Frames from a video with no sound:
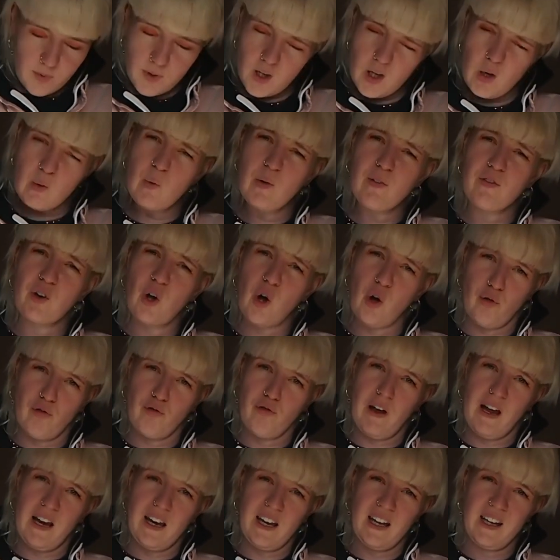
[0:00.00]
we've got
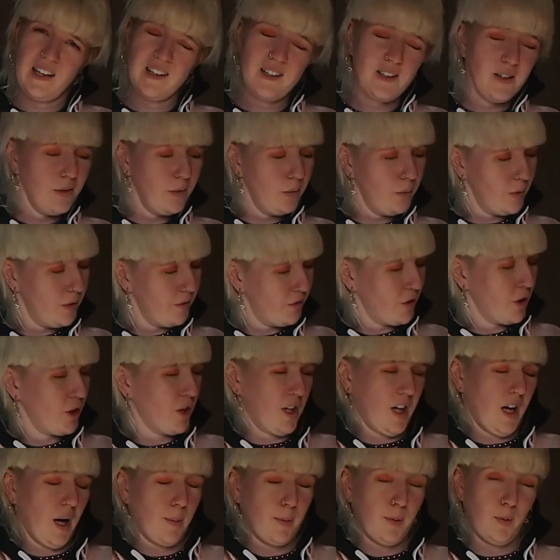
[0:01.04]
ready, we've got a
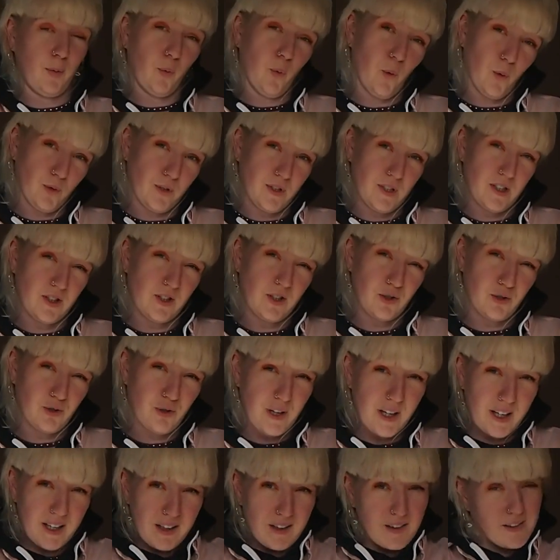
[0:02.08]
cup of water to
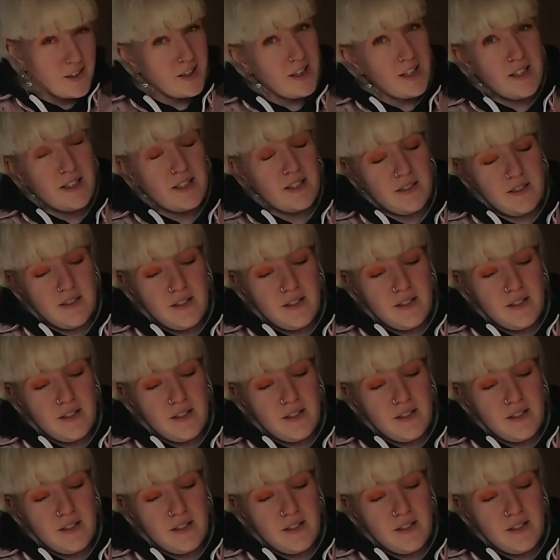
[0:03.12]
drink because